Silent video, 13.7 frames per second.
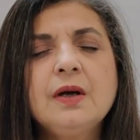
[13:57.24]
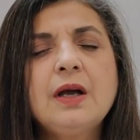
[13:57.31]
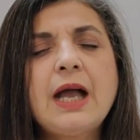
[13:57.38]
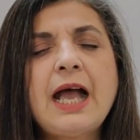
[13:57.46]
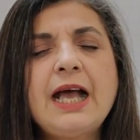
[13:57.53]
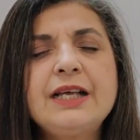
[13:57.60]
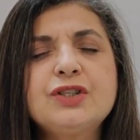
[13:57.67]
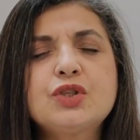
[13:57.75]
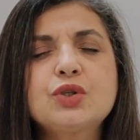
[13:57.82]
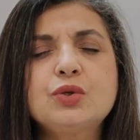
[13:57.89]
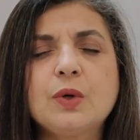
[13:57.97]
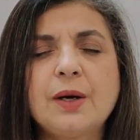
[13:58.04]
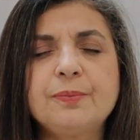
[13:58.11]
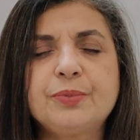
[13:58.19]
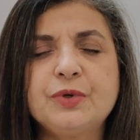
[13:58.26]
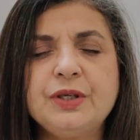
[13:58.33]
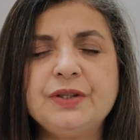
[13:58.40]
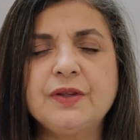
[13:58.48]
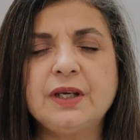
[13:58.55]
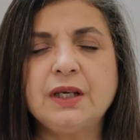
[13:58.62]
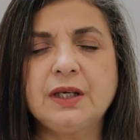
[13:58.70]
As you are
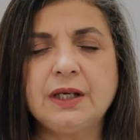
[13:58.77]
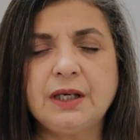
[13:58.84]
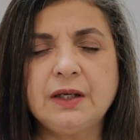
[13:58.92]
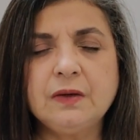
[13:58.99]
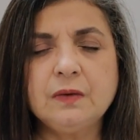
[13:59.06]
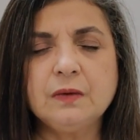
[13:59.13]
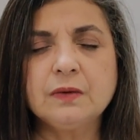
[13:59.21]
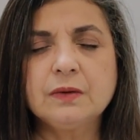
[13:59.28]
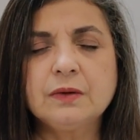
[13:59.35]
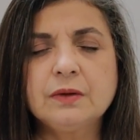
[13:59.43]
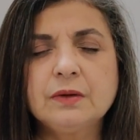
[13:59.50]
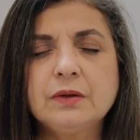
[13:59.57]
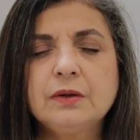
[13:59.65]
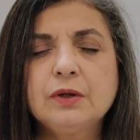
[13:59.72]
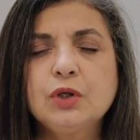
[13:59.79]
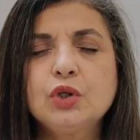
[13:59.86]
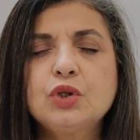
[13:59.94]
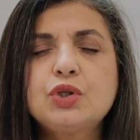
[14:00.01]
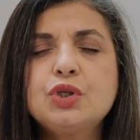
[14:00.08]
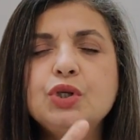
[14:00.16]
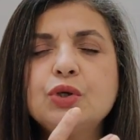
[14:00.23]
breathing in,
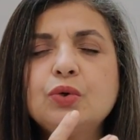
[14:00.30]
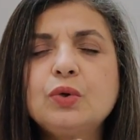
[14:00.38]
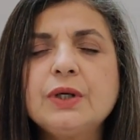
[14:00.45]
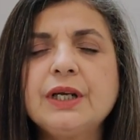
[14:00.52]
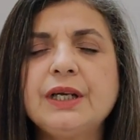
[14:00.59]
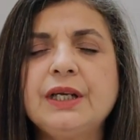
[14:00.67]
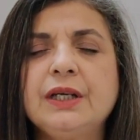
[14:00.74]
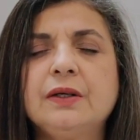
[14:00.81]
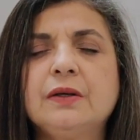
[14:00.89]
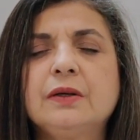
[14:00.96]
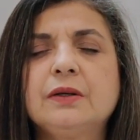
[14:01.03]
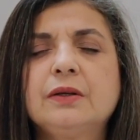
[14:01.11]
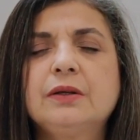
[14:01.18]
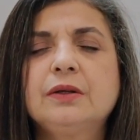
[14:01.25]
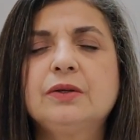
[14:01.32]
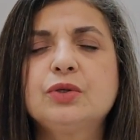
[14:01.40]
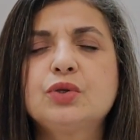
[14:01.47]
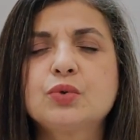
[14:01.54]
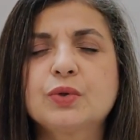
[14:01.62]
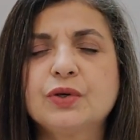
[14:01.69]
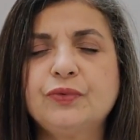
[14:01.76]
tune in
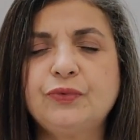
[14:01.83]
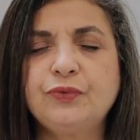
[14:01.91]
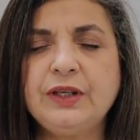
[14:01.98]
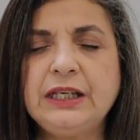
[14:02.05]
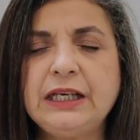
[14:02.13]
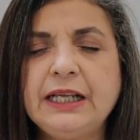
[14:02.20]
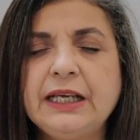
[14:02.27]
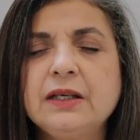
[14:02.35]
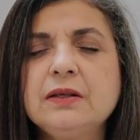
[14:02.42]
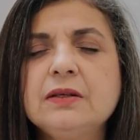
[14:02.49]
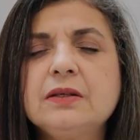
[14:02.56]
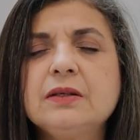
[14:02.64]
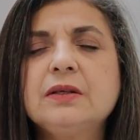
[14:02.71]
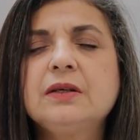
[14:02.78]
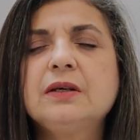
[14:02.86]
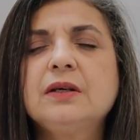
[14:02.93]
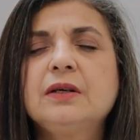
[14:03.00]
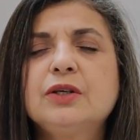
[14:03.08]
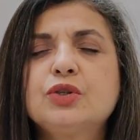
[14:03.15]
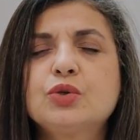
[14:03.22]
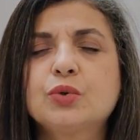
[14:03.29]
to the feeling,
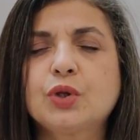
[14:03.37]
to